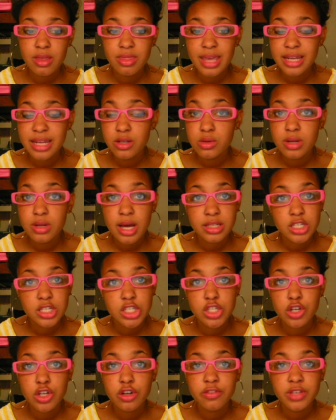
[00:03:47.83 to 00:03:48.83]
then they do
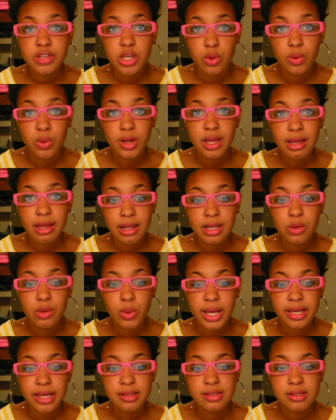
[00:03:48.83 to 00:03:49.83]
not deserve you
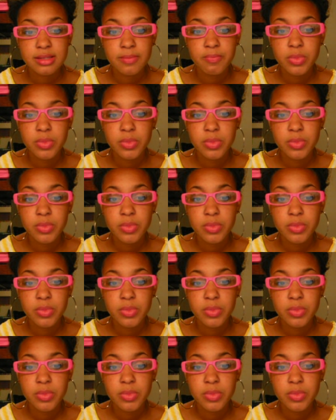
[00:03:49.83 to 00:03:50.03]
anyways.